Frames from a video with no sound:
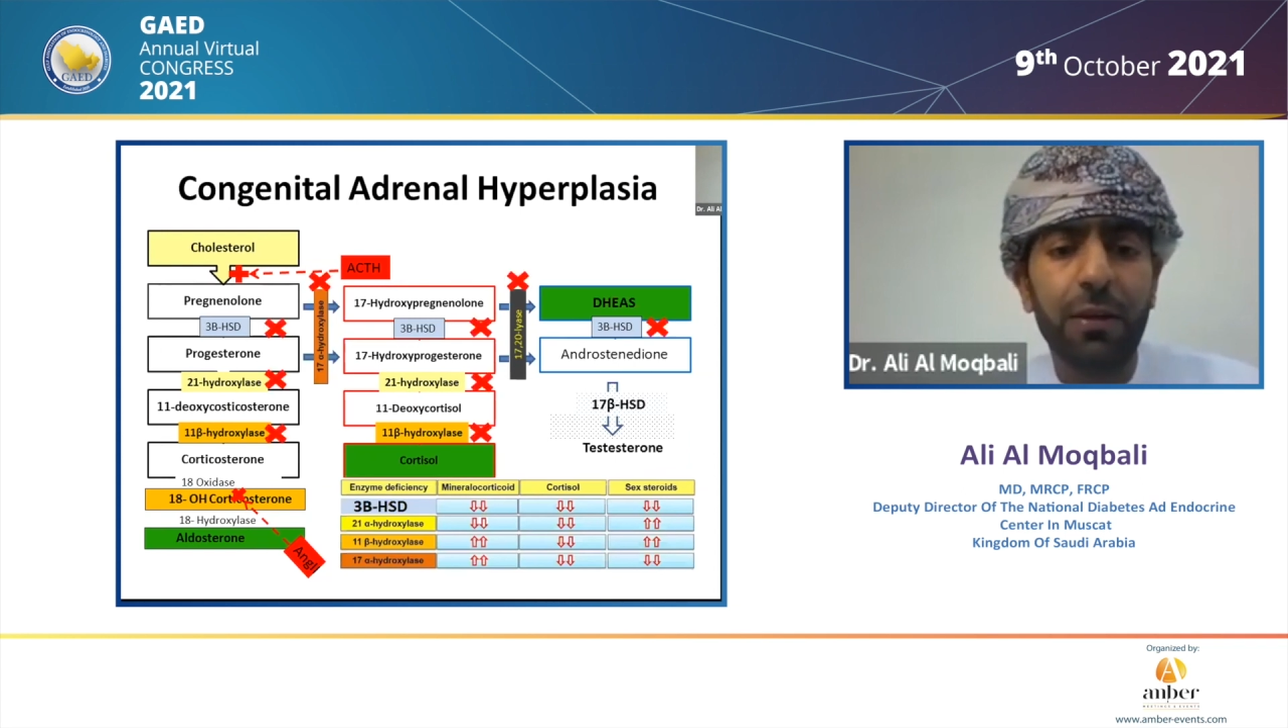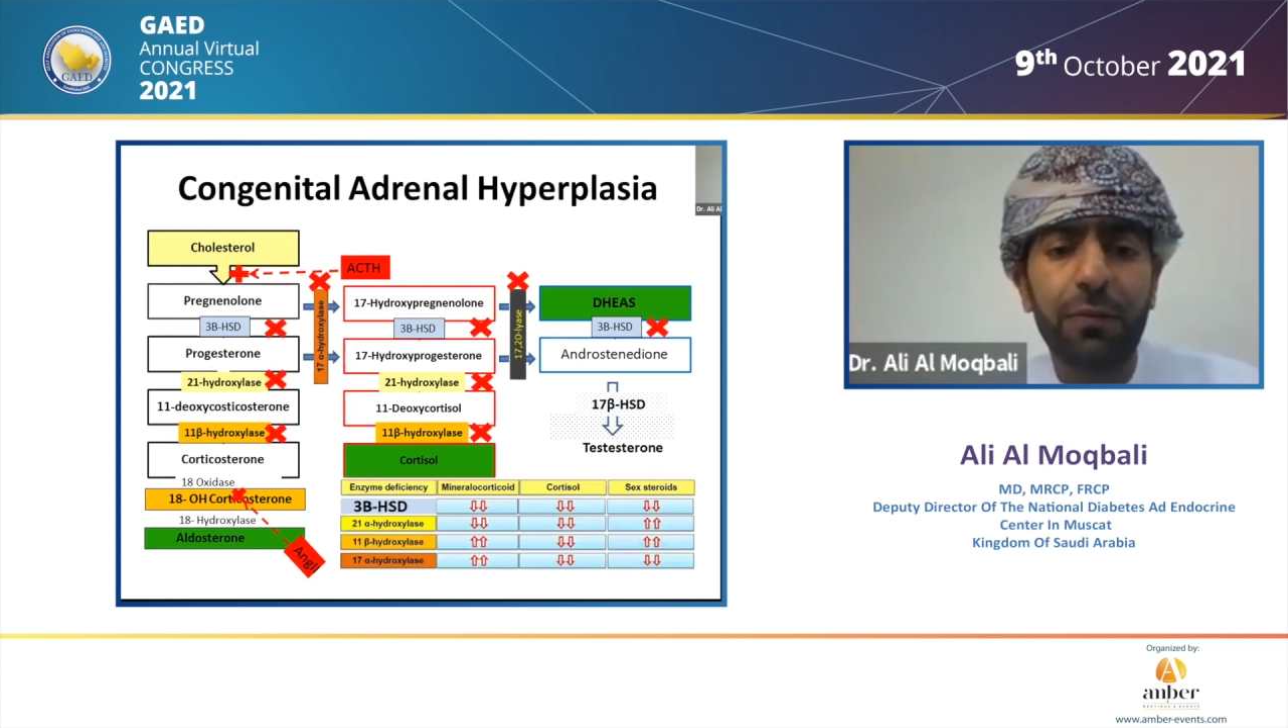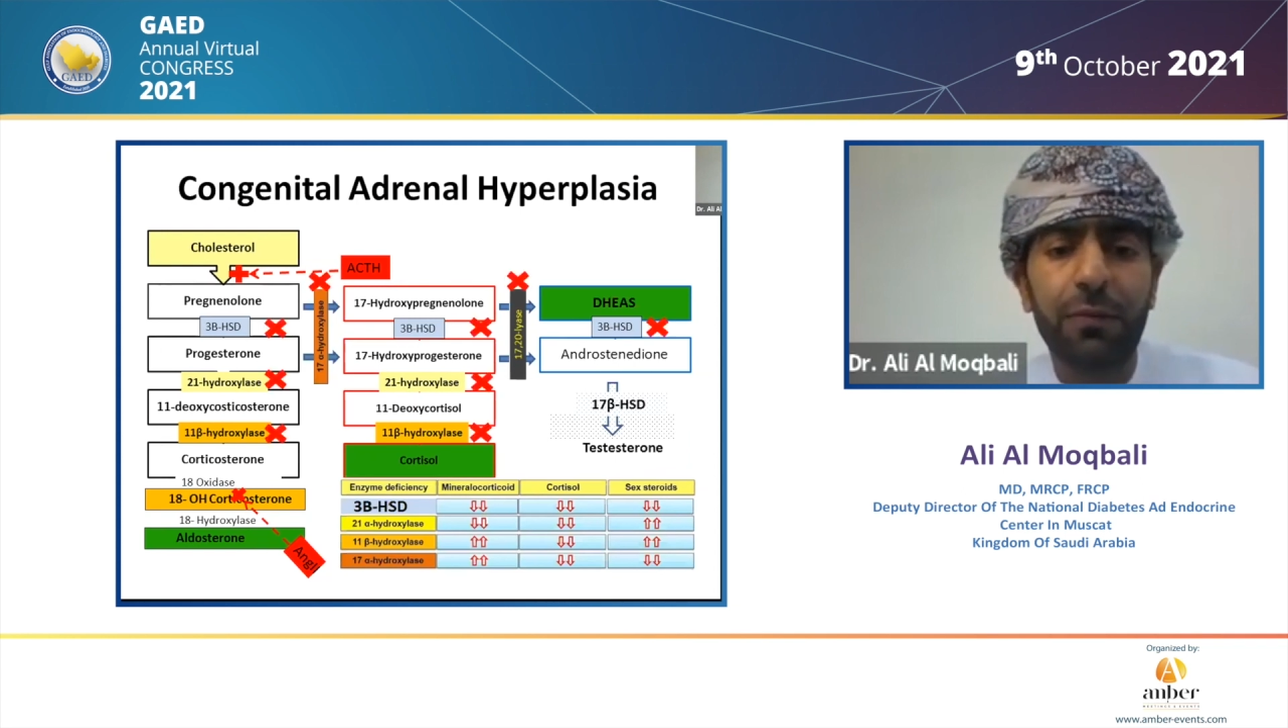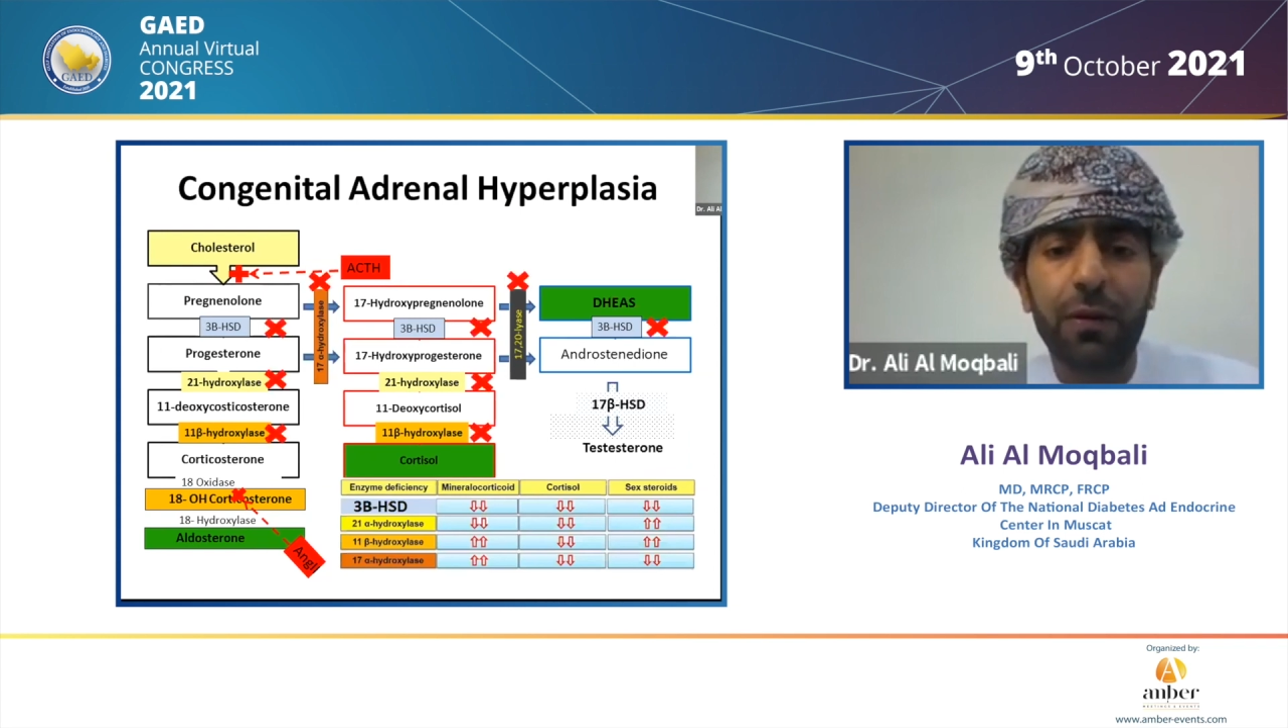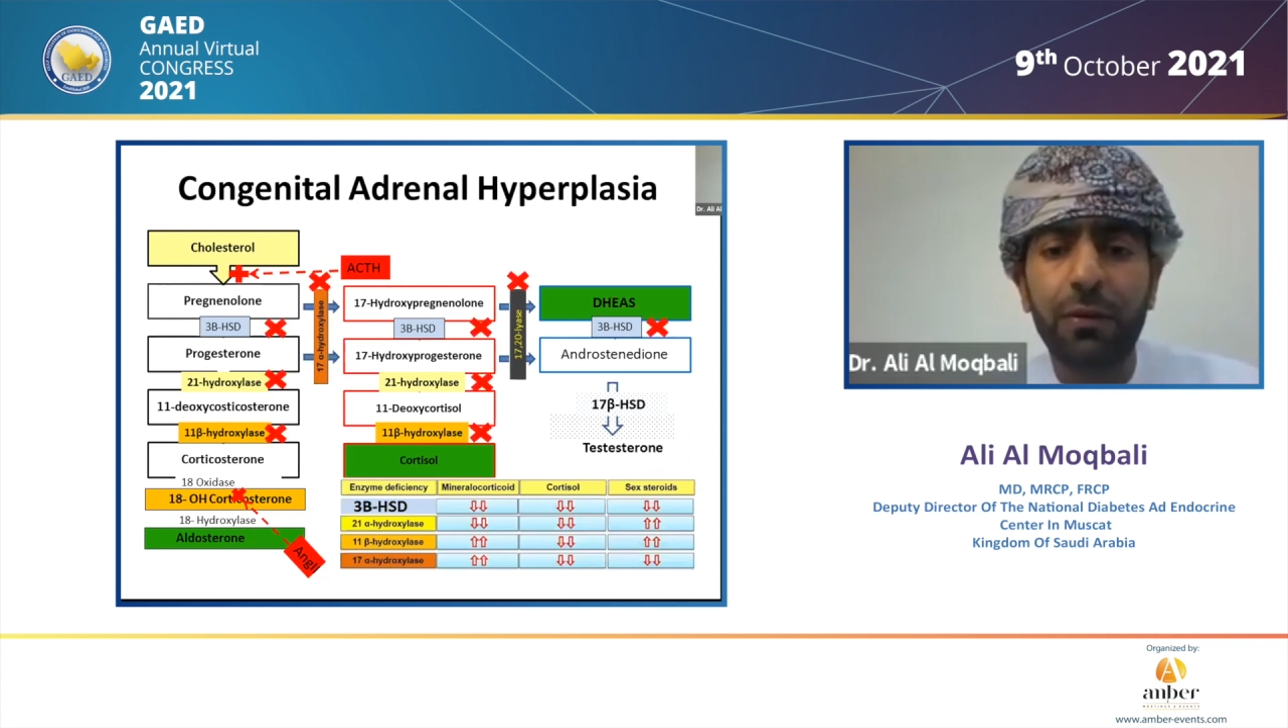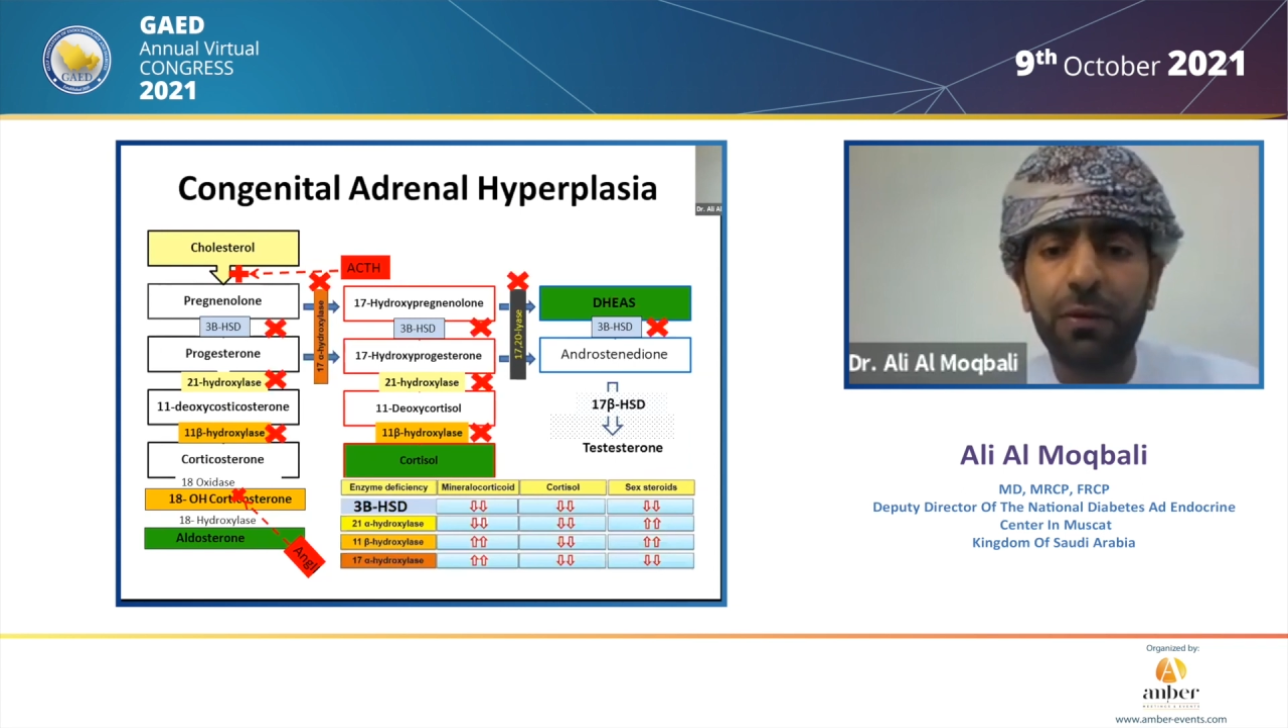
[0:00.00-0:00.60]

different